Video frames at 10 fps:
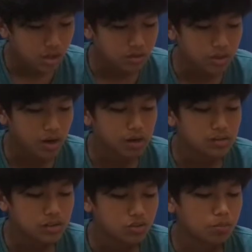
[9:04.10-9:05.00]
There are
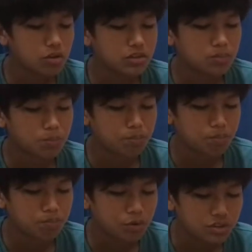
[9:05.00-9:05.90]
3 points in
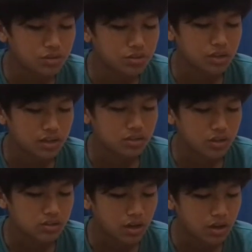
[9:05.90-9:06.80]
procedure text,
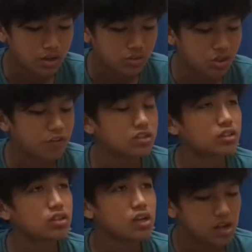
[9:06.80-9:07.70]
such as social
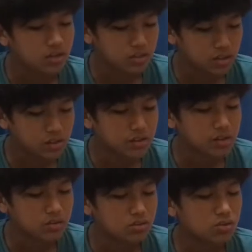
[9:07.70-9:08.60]
function,
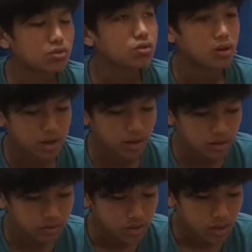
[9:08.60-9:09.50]
generic structure,
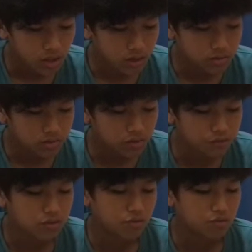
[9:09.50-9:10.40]
and
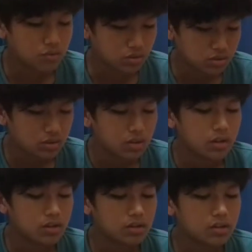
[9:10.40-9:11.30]
language features.
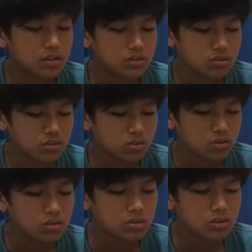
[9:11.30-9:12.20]
In generic
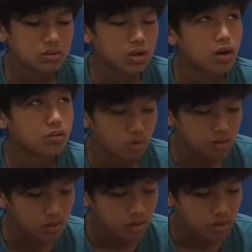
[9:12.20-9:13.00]
structure, the are goal,